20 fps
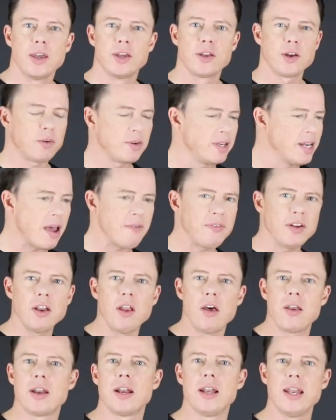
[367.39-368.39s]
You know, never
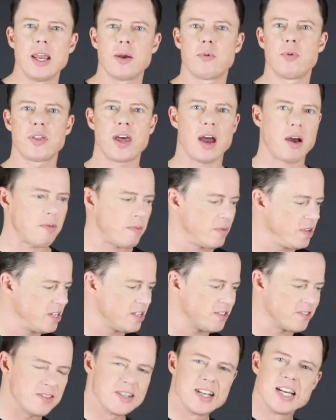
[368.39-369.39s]
learn a lick without, you
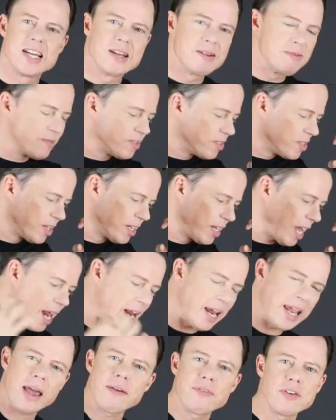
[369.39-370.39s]
know,
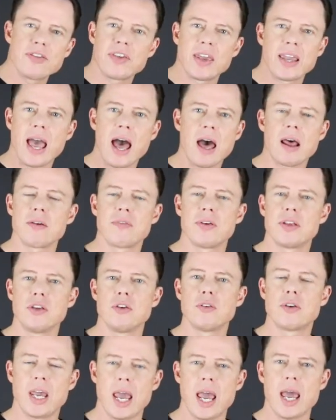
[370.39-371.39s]
getting everything out of it
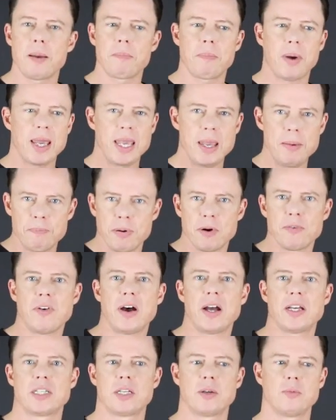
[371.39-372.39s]
you can by
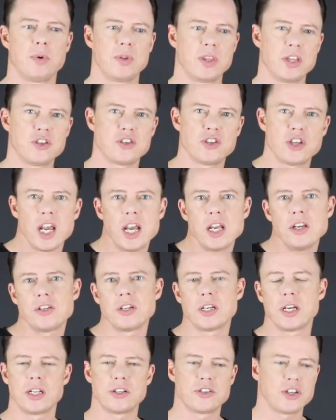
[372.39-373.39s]
improvising with it,
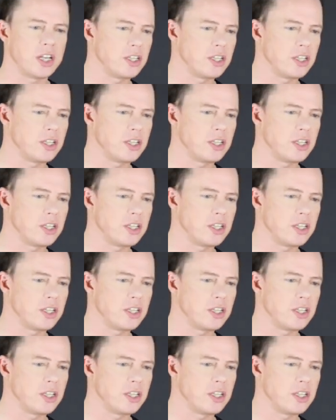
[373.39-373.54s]
changing